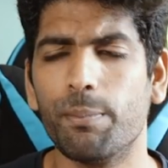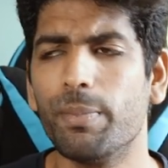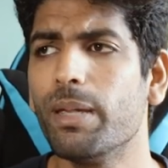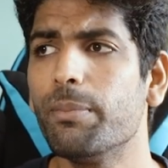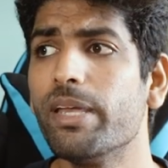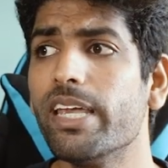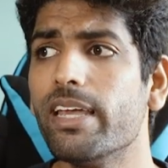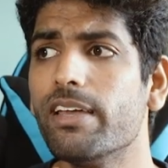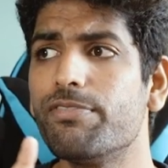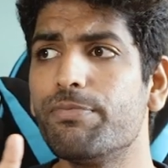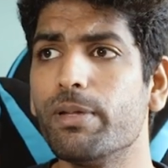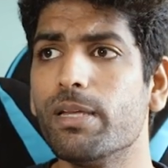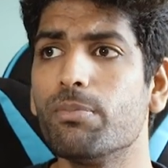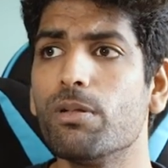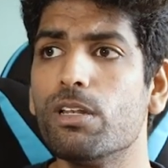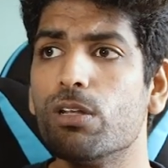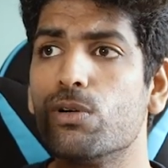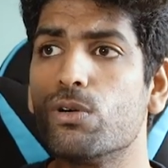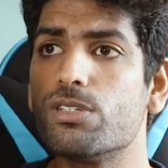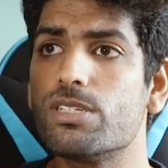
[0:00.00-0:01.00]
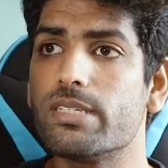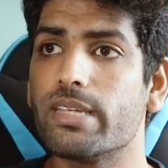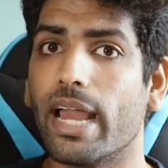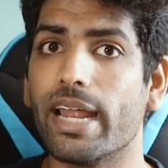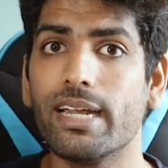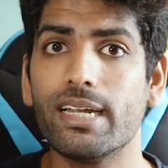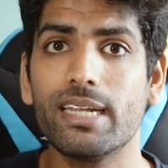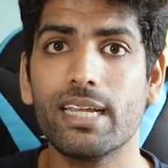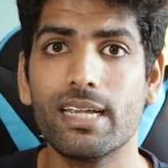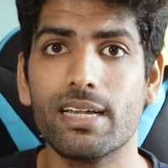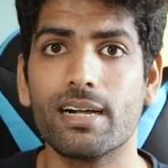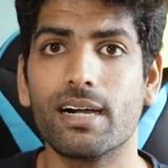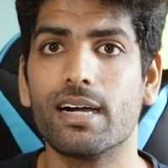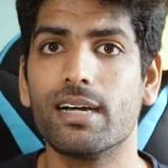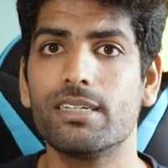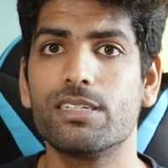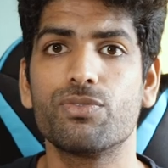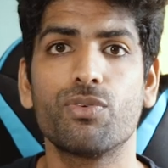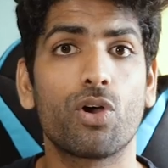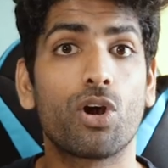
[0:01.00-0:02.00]
Maybe if people use
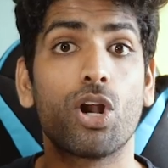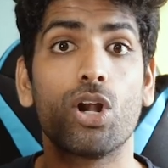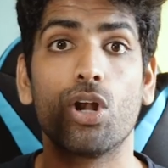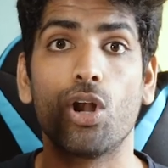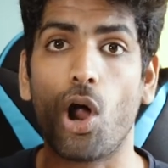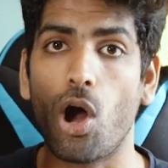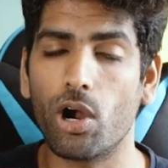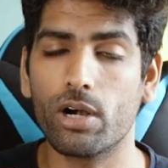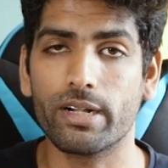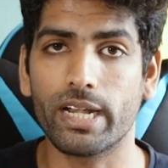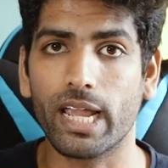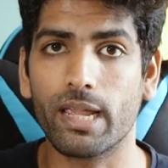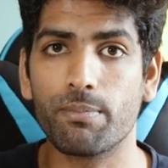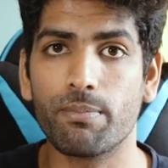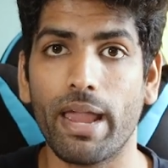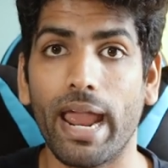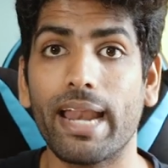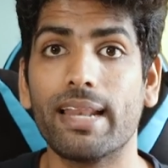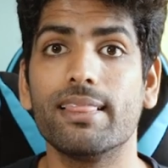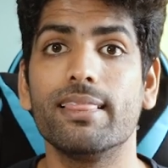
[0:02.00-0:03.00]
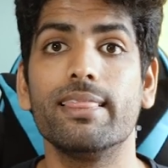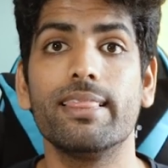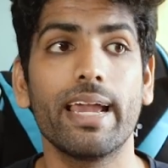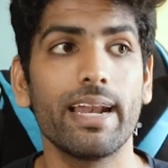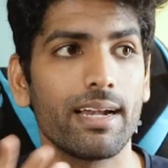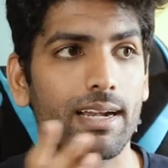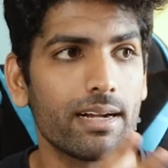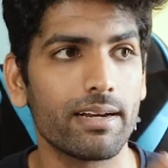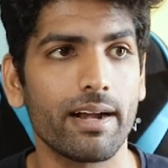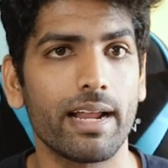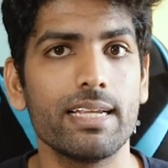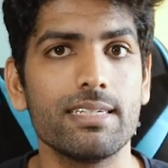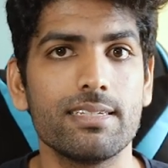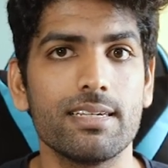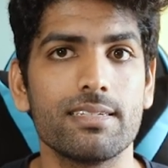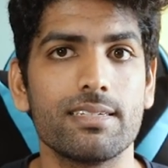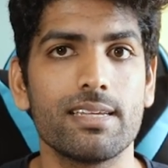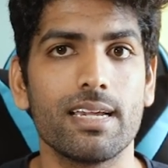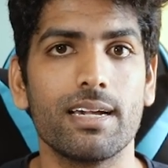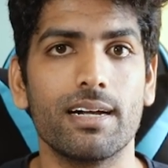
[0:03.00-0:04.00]
90Hz for a long time and then try
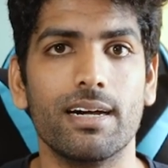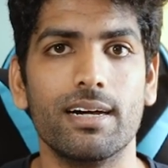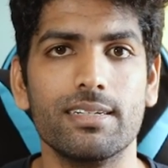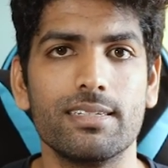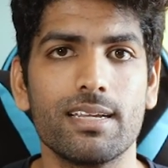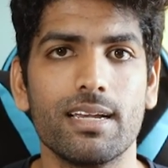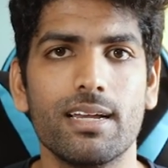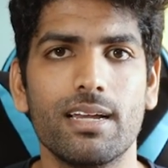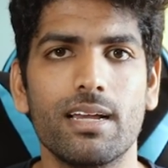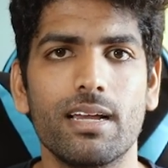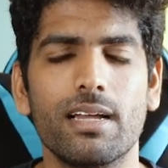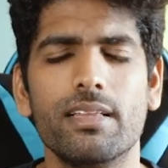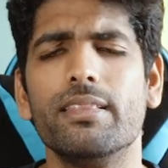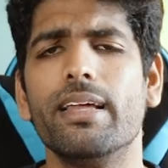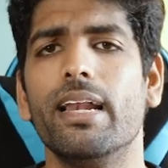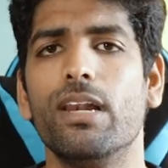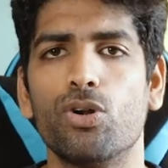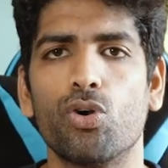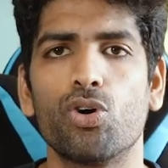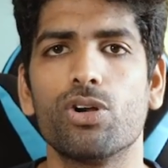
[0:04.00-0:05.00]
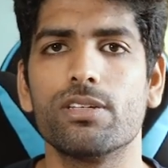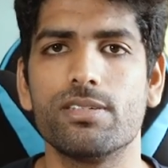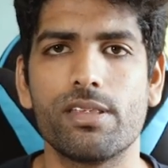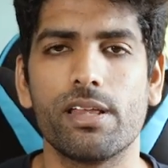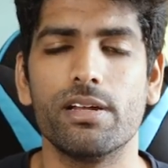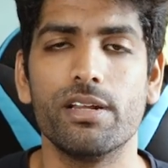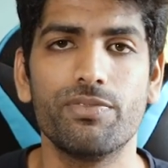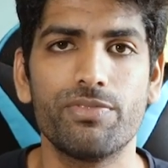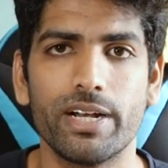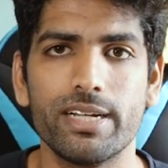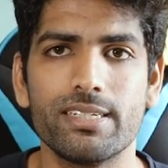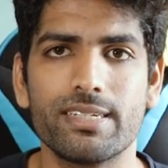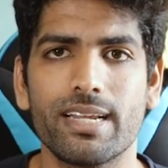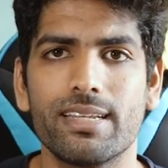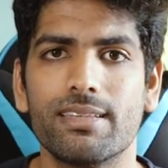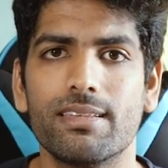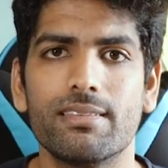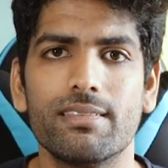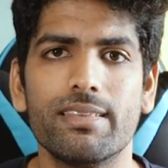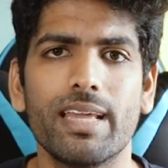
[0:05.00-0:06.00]
60Hz, they'll notice the difference
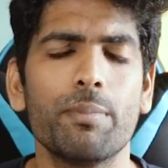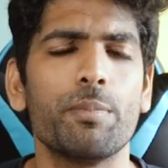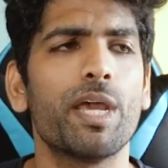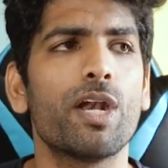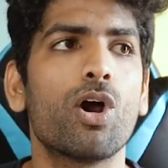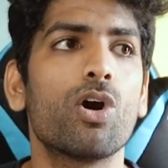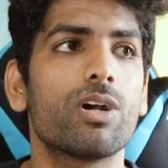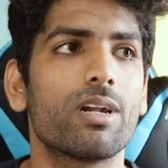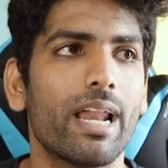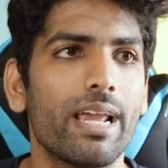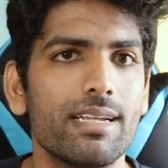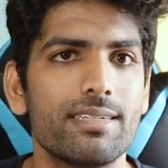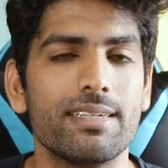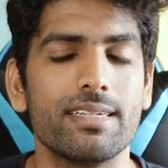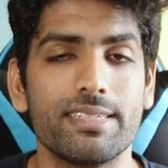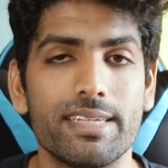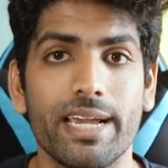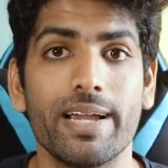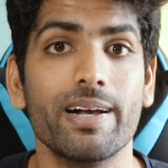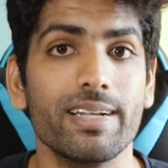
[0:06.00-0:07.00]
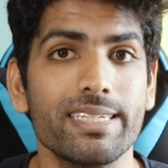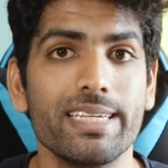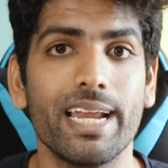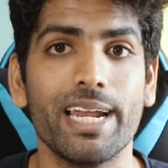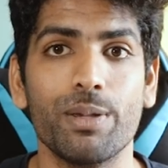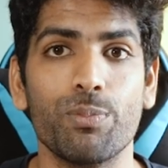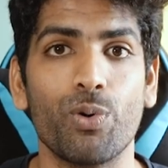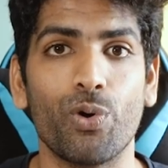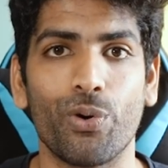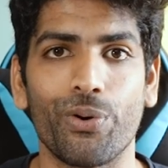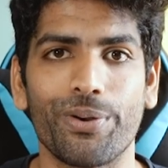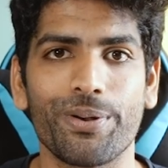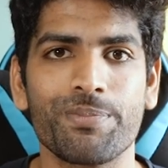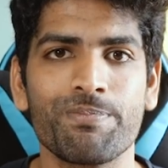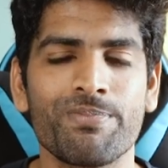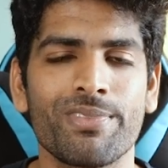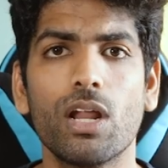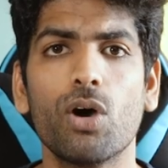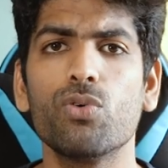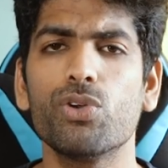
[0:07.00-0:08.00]
and they may not like 60Hz anymore.
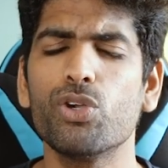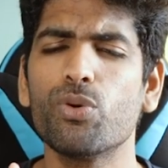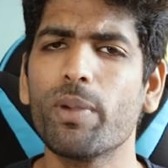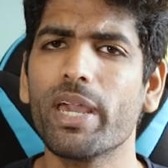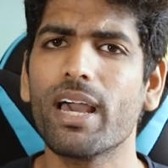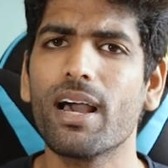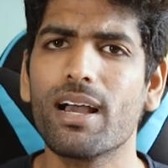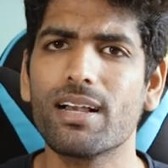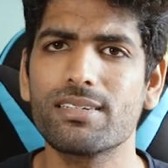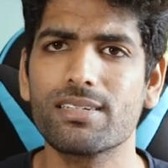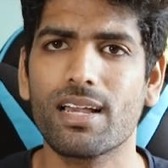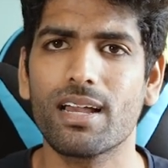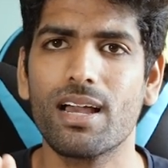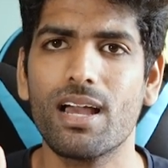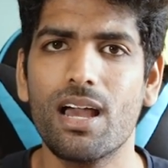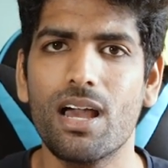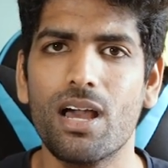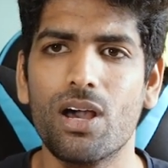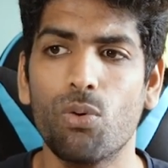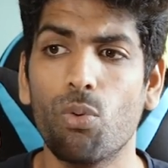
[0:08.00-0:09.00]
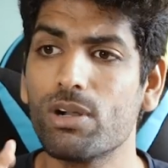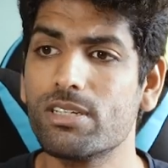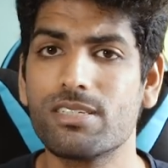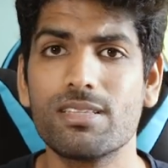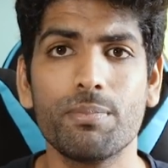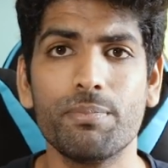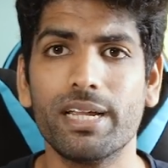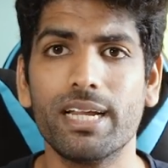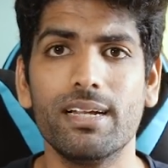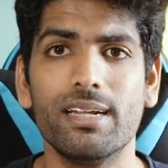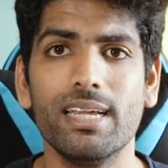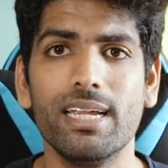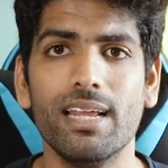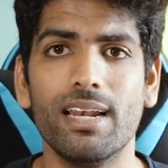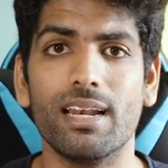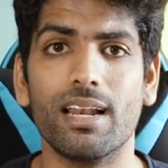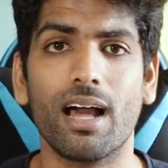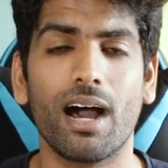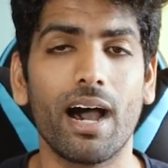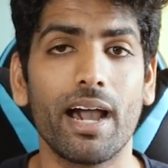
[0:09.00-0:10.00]
Now, you may ask, What's the big
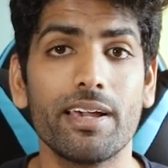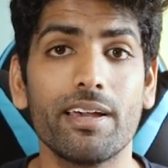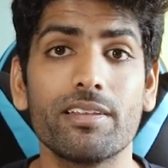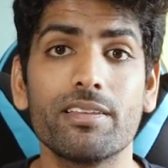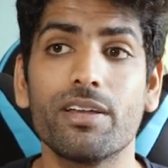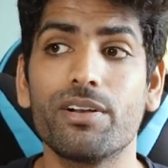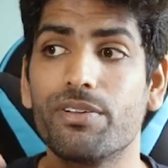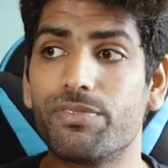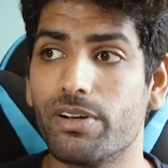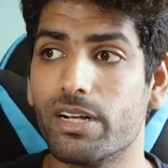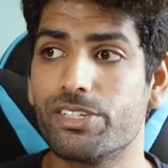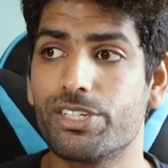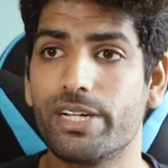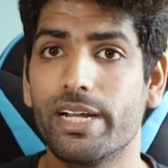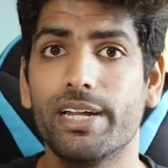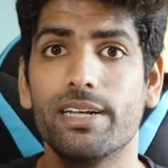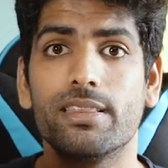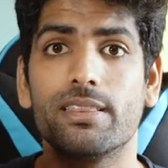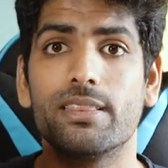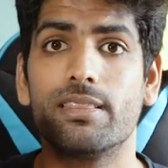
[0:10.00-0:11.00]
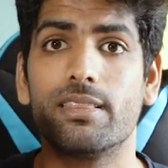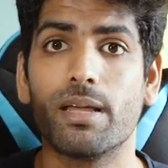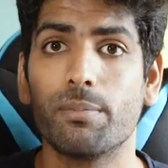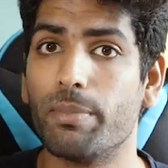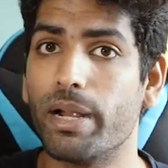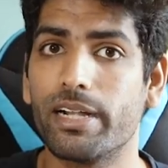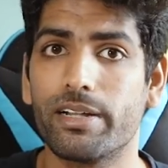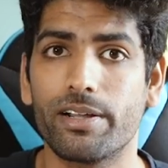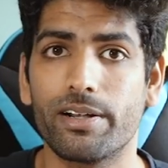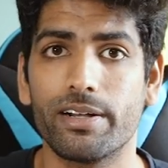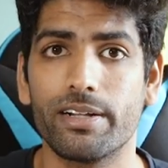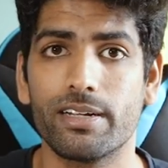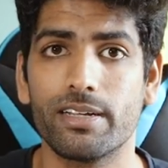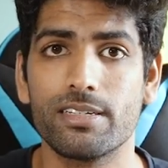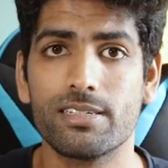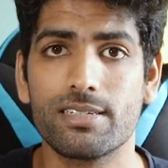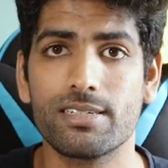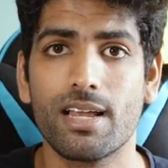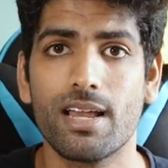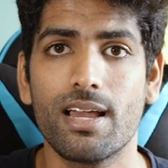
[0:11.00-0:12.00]
deal? Higher the refresh rate, the better it
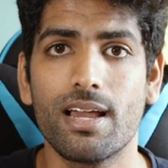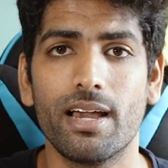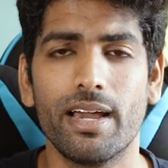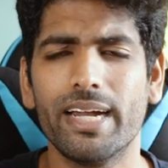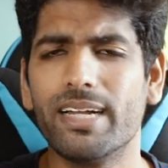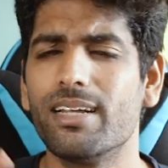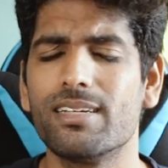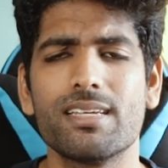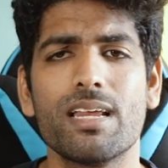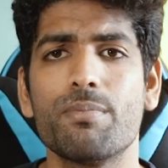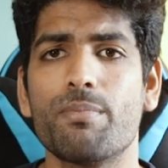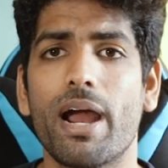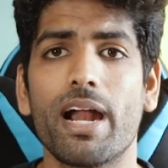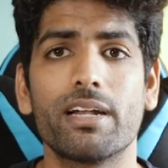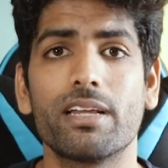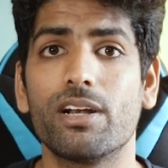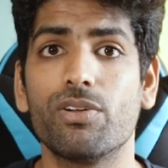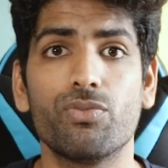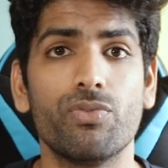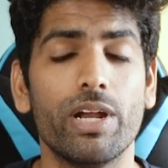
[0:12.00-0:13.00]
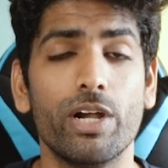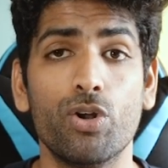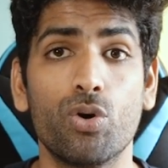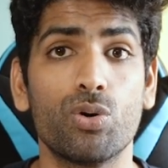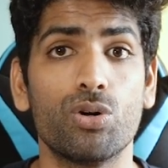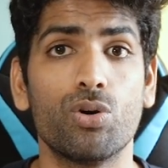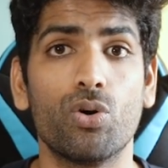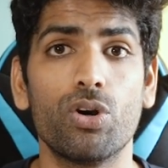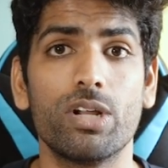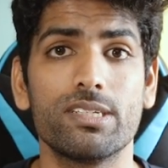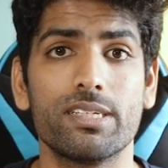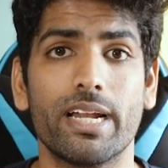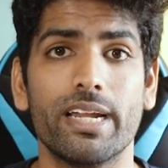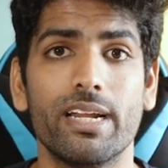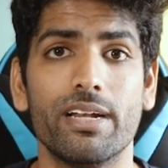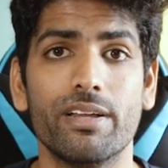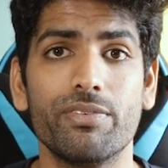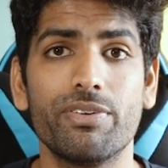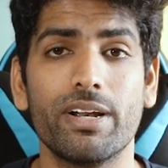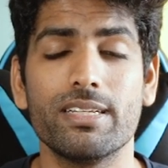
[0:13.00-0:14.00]
is. It doesn't matter if we don't notice
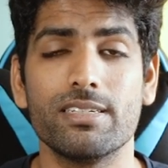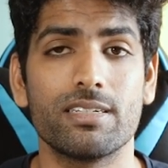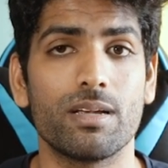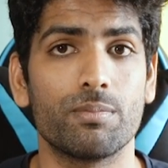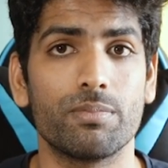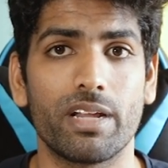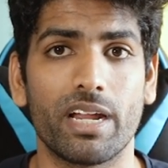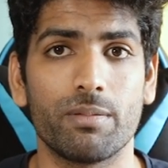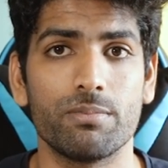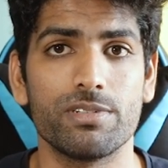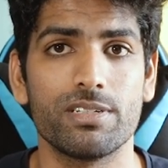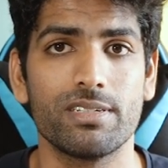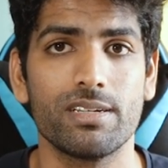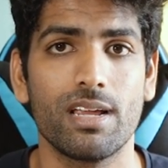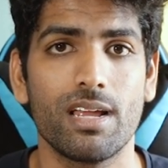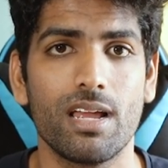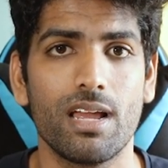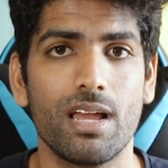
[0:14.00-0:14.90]
any difference sometimes.